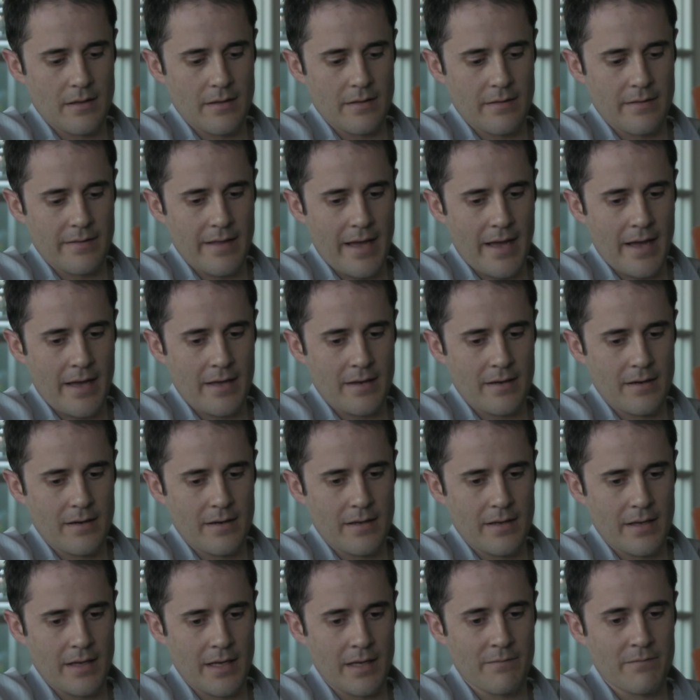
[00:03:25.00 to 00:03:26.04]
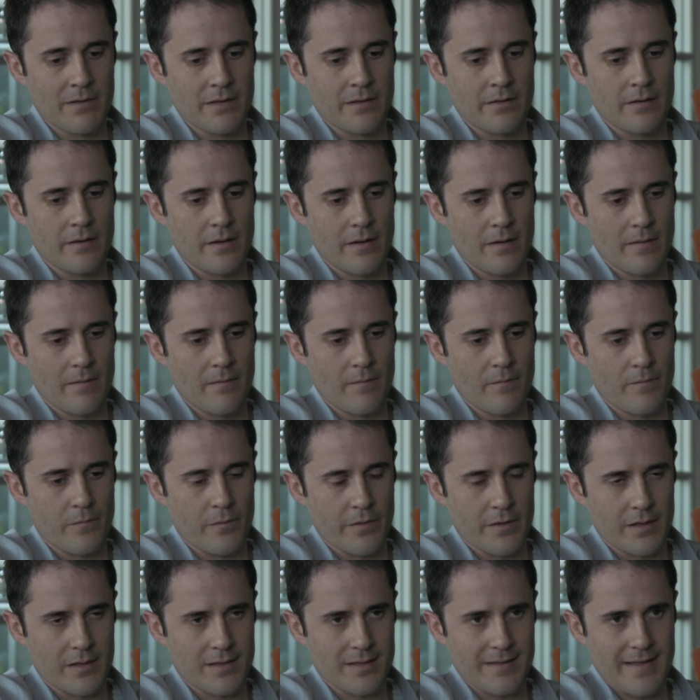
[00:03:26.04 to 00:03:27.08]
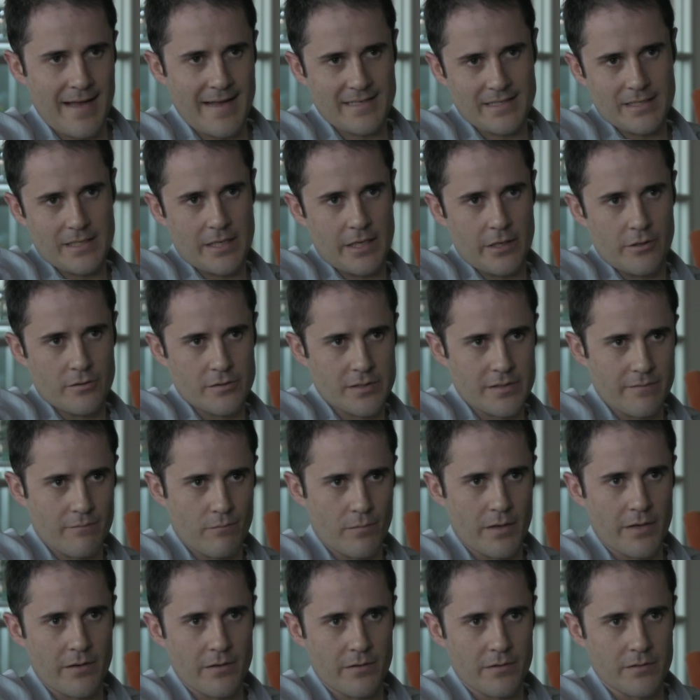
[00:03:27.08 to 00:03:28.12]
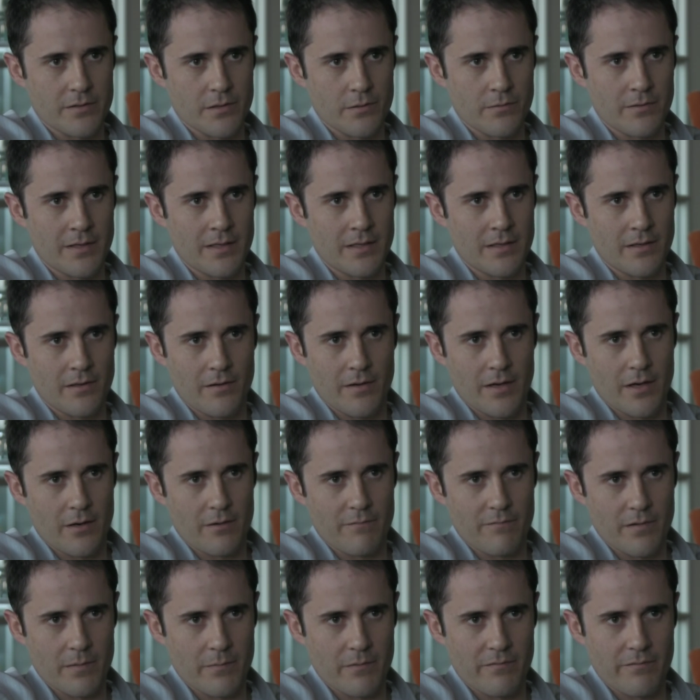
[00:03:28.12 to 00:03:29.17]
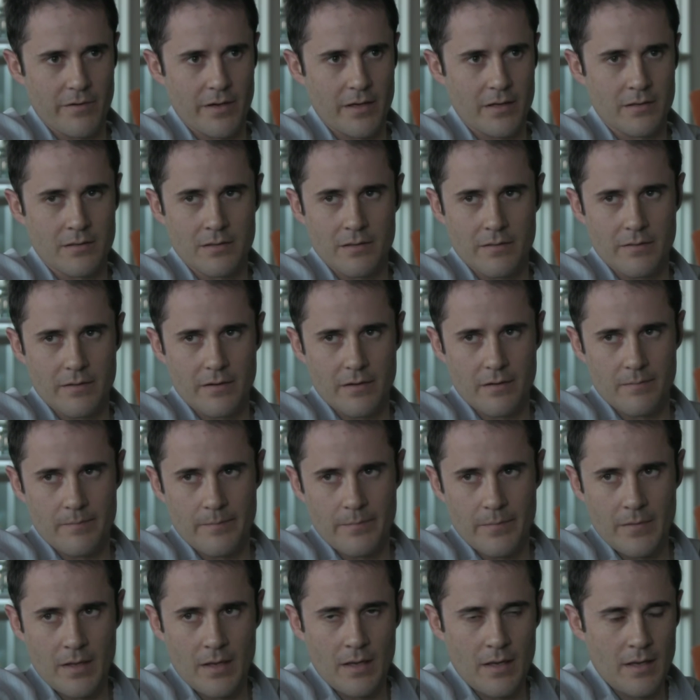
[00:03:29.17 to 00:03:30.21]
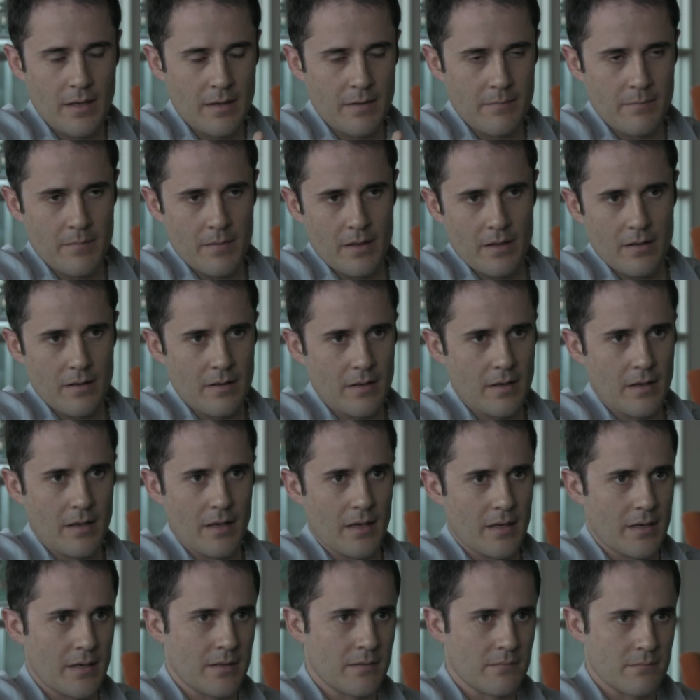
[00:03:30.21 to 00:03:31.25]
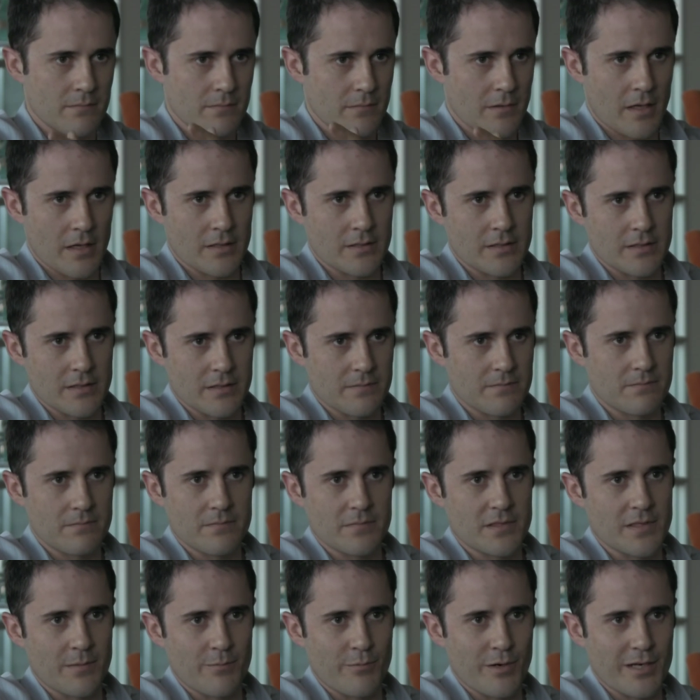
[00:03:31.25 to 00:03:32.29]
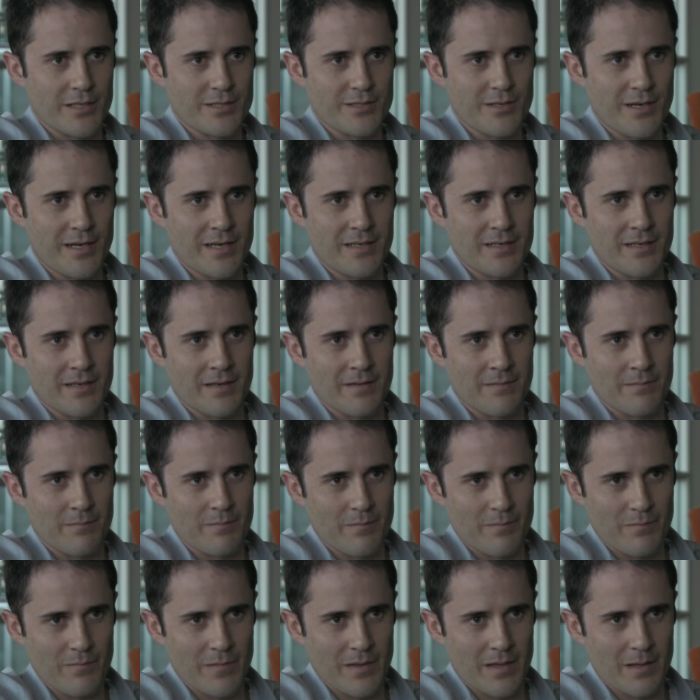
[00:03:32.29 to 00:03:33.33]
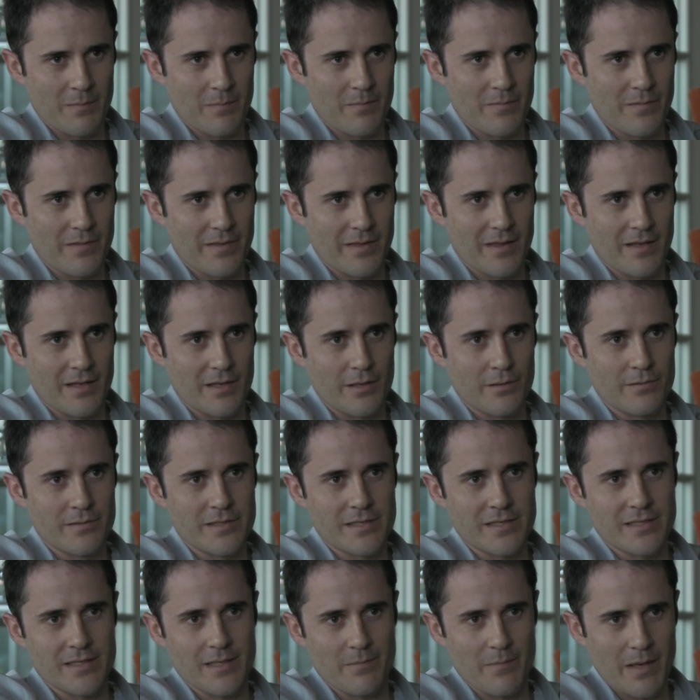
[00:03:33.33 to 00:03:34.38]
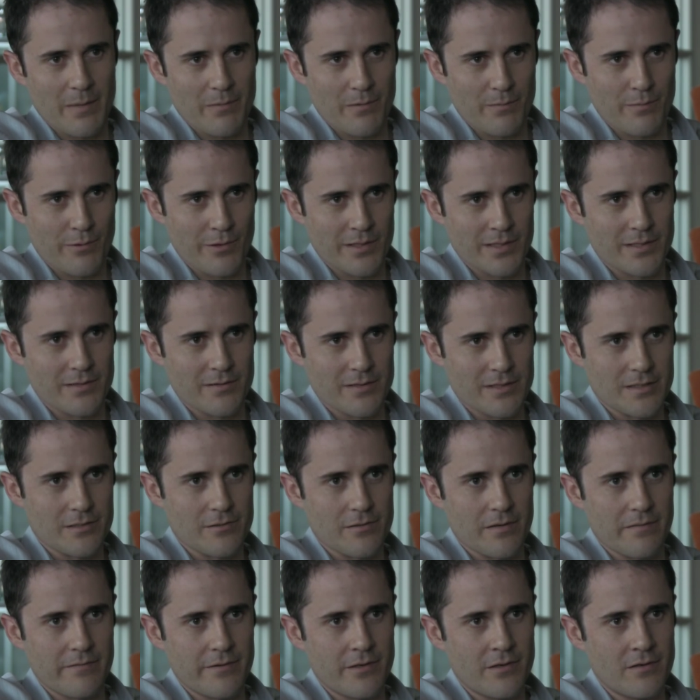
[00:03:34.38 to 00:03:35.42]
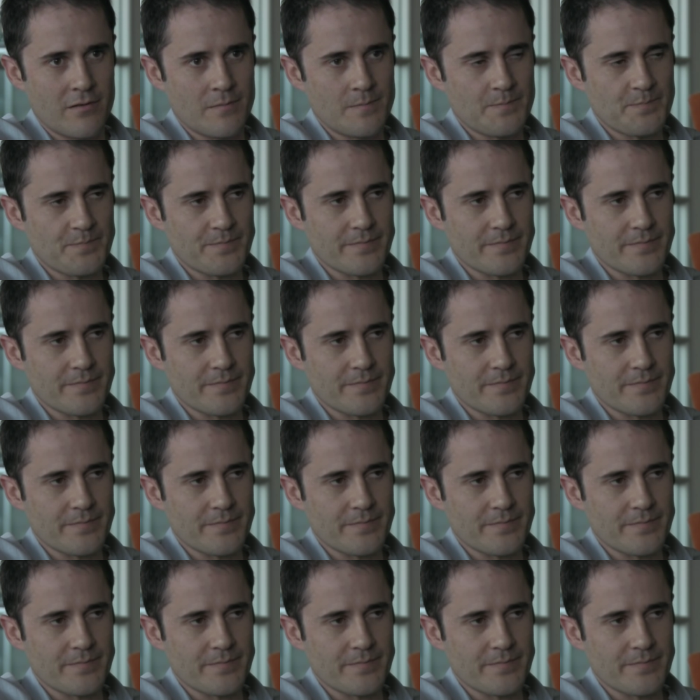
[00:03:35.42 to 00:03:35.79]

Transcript: that even for the classic use of what are you doing, you hear from a friend or they're eating lunch at some restaurant, and the, the uses that people point to as trivial